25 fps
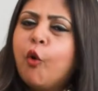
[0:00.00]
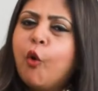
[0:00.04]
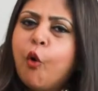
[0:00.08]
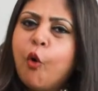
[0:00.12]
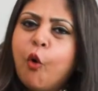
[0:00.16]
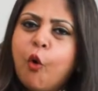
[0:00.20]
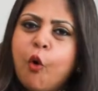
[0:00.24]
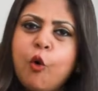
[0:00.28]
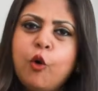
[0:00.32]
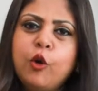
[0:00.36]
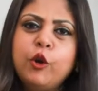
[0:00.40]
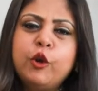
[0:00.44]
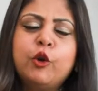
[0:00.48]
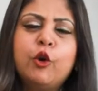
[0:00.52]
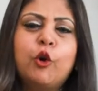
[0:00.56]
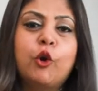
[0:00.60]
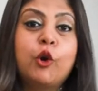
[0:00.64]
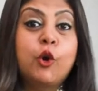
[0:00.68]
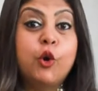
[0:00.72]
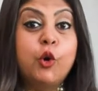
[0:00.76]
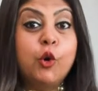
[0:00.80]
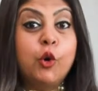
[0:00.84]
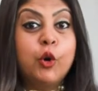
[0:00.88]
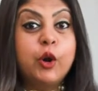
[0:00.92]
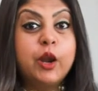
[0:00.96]
all your
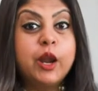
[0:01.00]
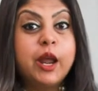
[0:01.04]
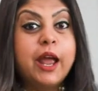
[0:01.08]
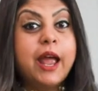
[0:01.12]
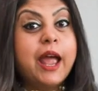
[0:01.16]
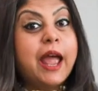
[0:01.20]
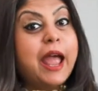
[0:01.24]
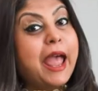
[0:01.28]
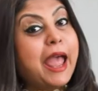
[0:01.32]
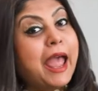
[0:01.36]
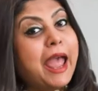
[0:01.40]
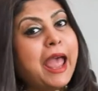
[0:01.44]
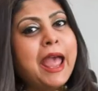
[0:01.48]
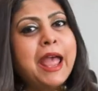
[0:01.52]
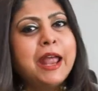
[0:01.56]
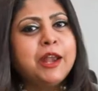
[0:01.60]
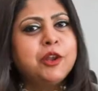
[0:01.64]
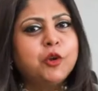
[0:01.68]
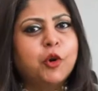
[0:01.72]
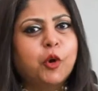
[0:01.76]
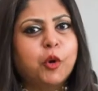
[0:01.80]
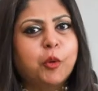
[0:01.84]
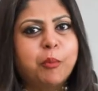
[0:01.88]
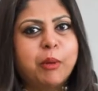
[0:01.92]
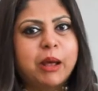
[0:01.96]
good and
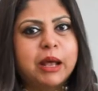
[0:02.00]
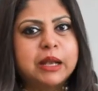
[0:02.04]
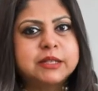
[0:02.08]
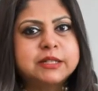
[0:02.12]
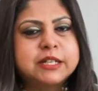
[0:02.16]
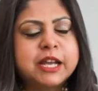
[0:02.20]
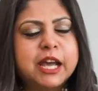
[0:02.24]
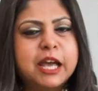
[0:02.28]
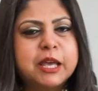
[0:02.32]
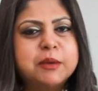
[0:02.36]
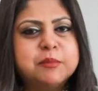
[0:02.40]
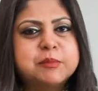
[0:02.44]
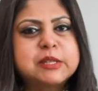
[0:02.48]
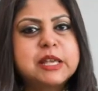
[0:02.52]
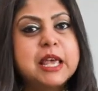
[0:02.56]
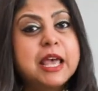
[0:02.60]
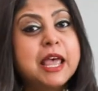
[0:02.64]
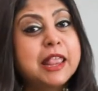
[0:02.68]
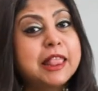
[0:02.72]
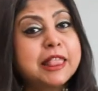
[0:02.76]
your bad times.